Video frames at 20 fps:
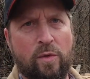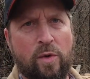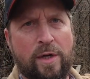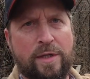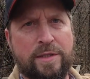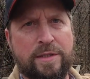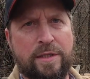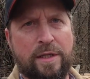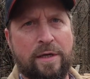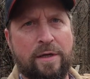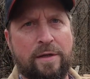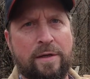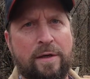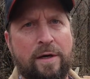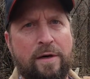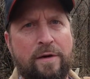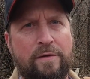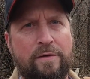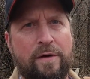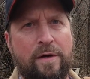ones that
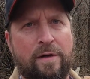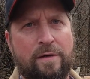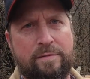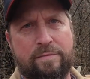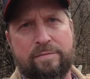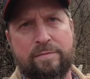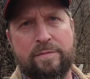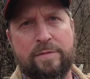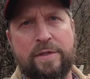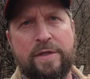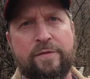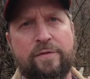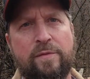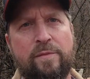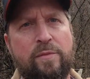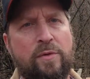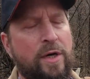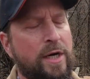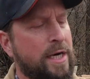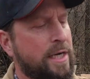are
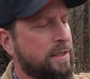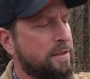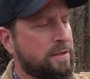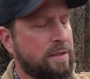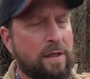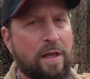different brands,